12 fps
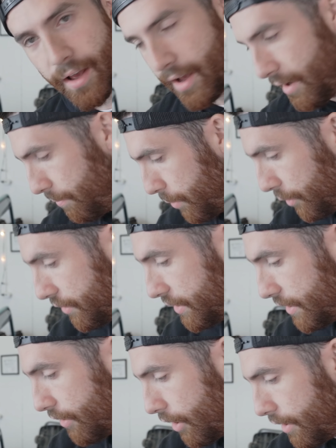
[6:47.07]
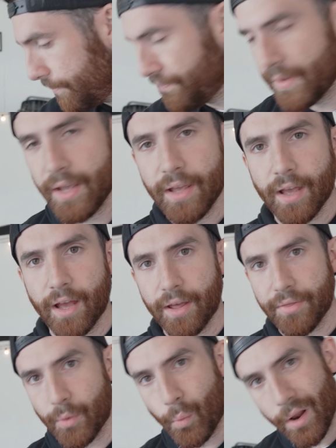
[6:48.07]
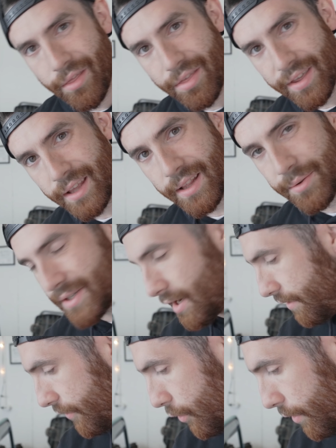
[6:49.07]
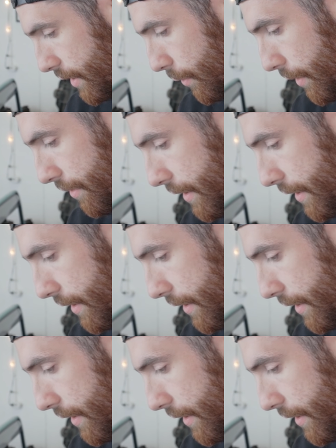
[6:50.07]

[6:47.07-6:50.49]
bolted it on. The one thing that was kind of annoying with